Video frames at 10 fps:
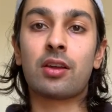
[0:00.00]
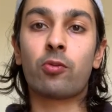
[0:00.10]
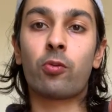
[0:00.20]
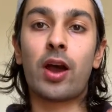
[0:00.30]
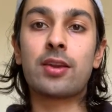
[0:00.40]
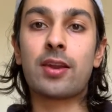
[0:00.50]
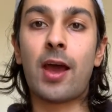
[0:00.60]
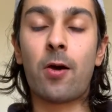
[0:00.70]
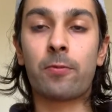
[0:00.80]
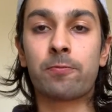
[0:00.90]
right
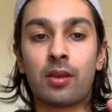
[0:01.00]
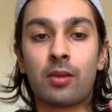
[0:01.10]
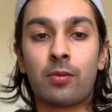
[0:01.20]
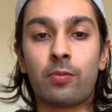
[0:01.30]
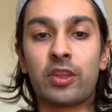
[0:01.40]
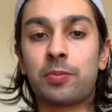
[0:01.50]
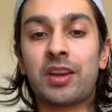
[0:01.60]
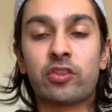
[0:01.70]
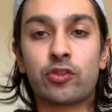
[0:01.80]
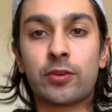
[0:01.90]
now. There's been a
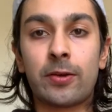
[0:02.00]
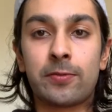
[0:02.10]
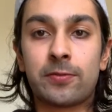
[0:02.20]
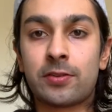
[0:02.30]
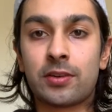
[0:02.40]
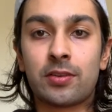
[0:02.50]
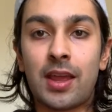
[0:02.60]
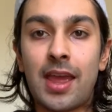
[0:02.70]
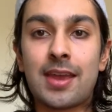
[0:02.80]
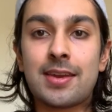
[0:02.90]
shift
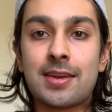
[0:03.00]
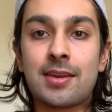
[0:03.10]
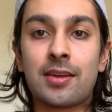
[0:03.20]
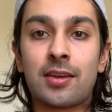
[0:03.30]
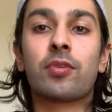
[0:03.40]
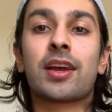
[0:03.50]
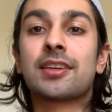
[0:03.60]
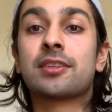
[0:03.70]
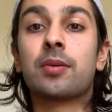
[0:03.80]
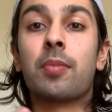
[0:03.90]
in the
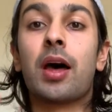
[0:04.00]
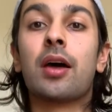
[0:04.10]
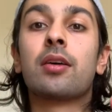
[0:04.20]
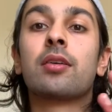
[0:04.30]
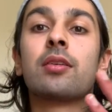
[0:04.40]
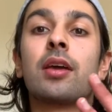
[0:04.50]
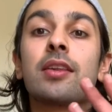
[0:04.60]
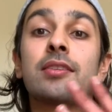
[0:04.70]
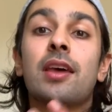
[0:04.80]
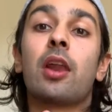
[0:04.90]
customer and
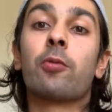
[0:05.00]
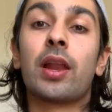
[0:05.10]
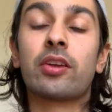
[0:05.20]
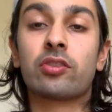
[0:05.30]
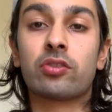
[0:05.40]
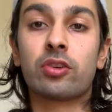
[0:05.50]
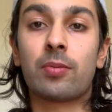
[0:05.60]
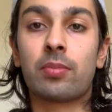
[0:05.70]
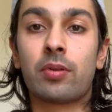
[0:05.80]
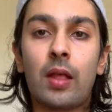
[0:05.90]
seller relationship,
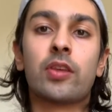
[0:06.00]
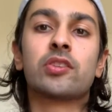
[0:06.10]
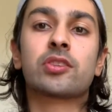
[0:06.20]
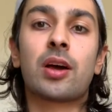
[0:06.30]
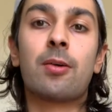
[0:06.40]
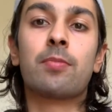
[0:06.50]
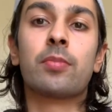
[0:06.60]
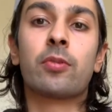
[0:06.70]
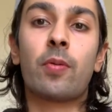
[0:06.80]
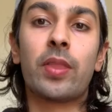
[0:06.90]
and this has come
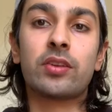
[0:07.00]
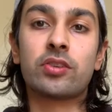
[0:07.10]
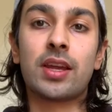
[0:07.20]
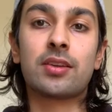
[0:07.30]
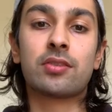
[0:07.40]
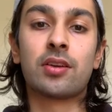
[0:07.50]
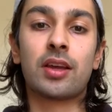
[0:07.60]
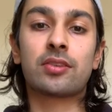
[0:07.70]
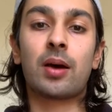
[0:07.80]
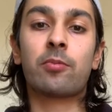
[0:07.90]
from the internet. It's
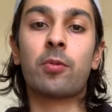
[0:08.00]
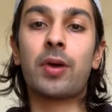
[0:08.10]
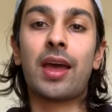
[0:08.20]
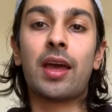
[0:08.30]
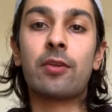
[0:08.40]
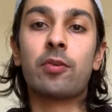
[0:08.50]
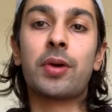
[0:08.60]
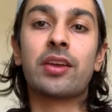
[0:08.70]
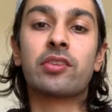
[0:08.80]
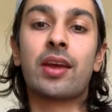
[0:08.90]
come from
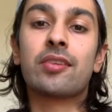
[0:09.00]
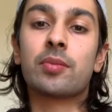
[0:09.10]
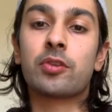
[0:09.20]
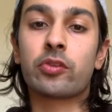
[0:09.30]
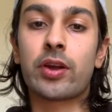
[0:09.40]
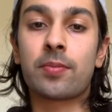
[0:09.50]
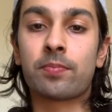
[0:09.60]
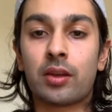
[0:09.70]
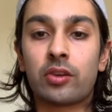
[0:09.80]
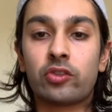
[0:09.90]
information asymmetry.
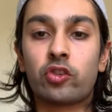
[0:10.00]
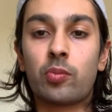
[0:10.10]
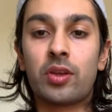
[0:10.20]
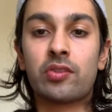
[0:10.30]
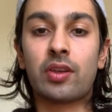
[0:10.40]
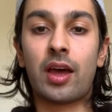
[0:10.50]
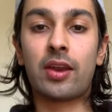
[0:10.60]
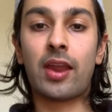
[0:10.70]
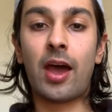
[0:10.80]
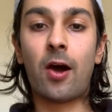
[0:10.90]
Consumers are
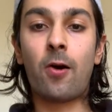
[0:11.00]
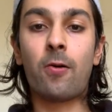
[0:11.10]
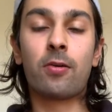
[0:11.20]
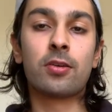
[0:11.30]
now